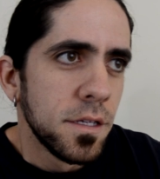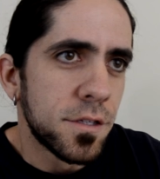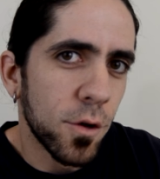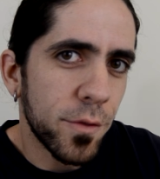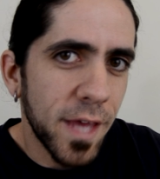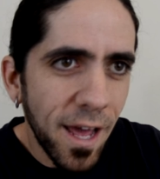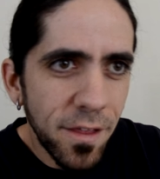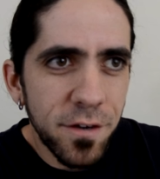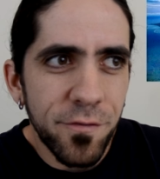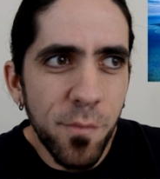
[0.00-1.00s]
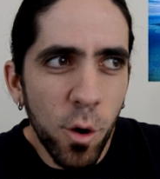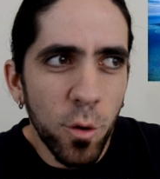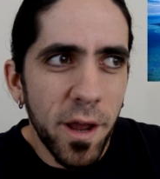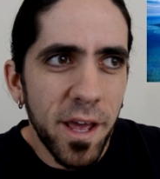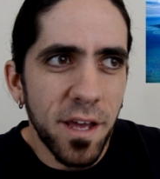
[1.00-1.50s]
So the island of
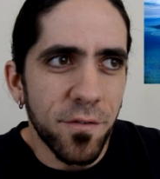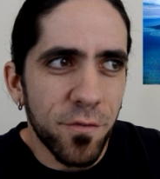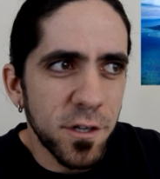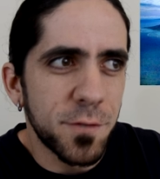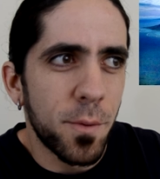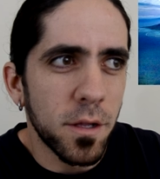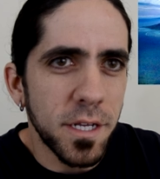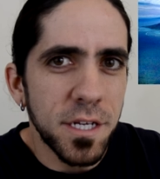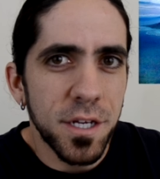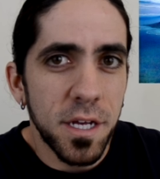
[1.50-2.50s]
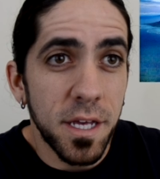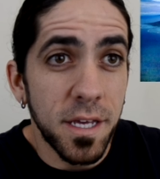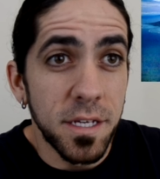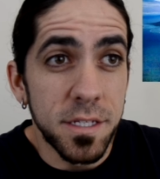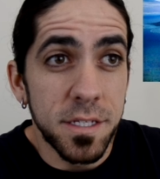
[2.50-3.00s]
Mo'orea in French Polynesia
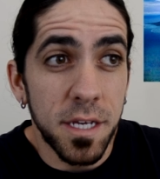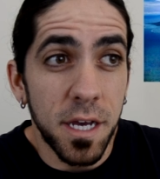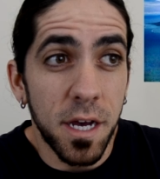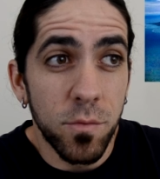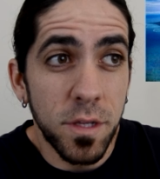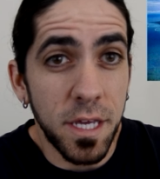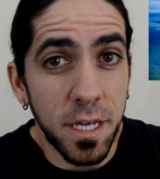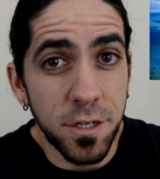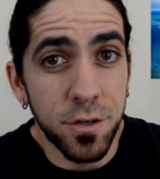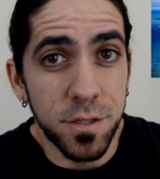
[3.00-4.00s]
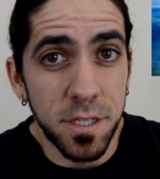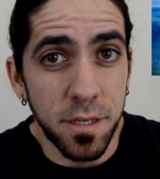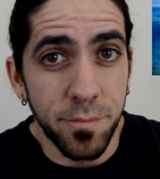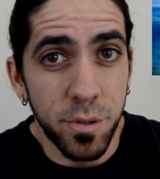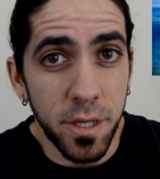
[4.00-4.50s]
is a really
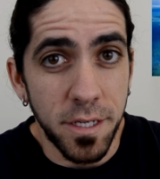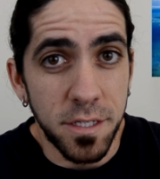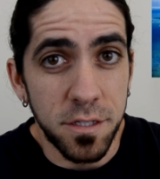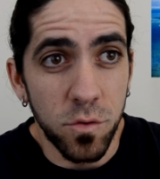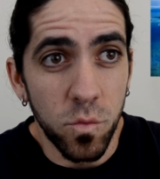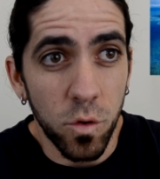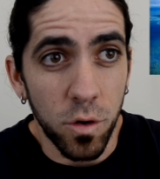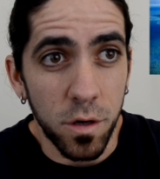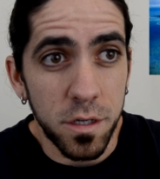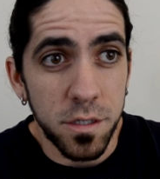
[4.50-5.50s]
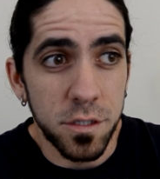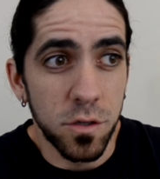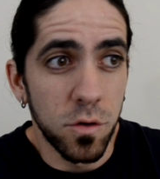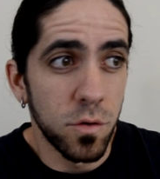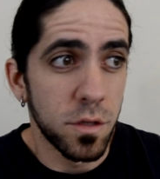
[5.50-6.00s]
interesting place to work.
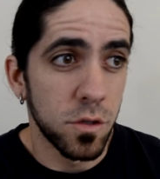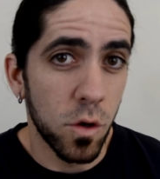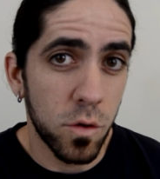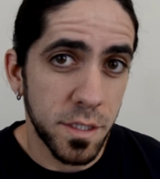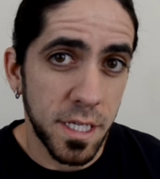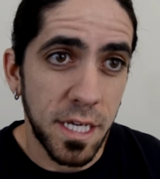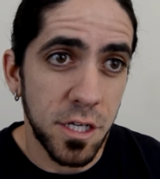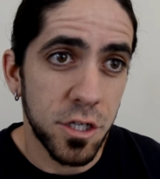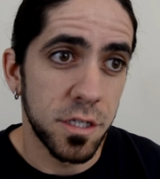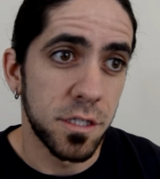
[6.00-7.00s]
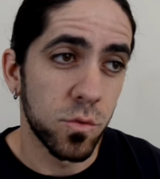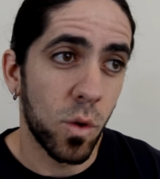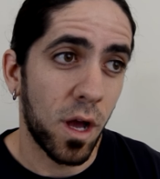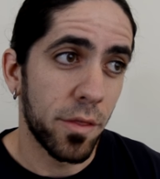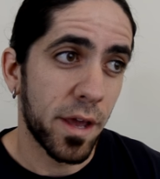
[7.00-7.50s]
So the local Tahitians,
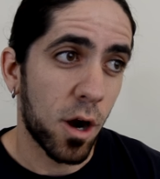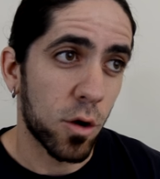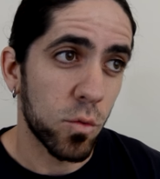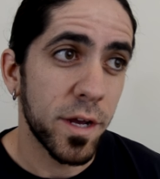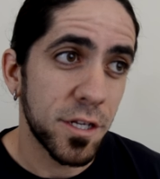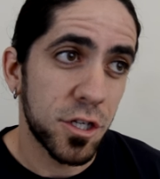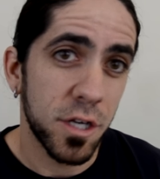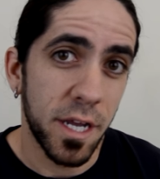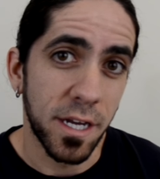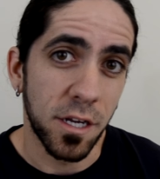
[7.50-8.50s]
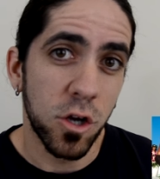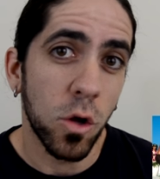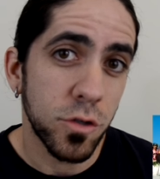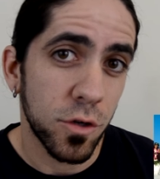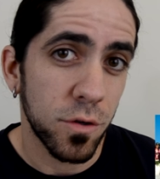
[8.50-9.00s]
while they are rich in
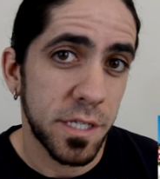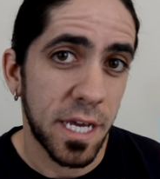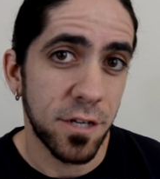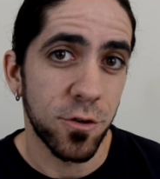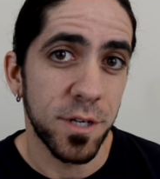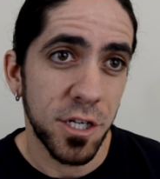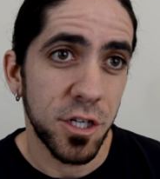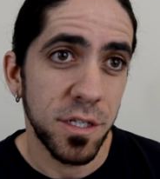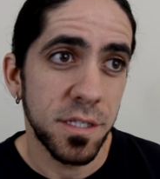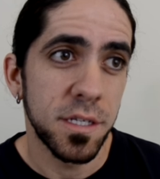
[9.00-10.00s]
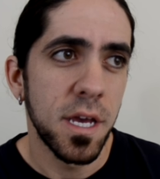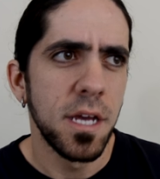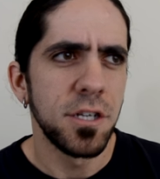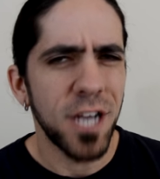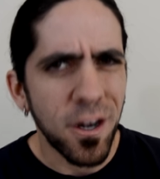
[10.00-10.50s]
cultures and traditions,
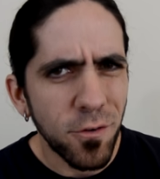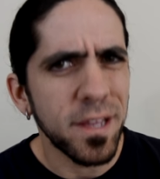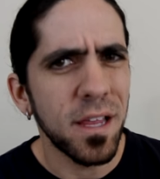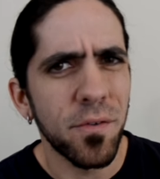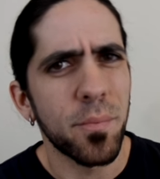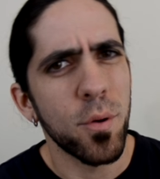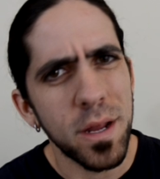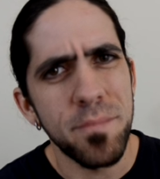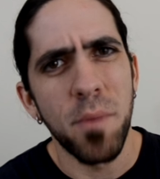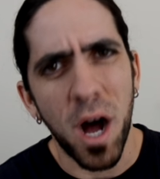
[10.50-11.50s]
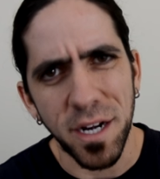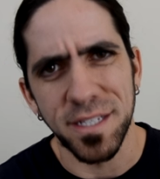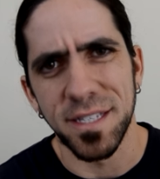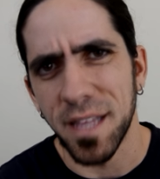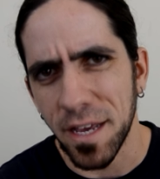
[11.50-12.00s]
generally live a pretty
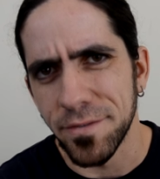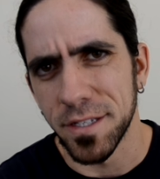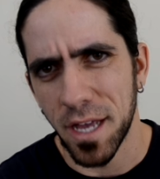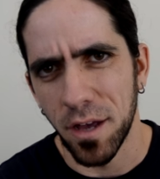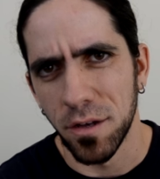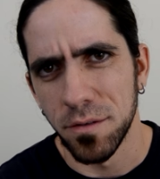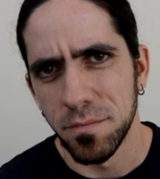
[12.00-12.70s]
modest lifestyle.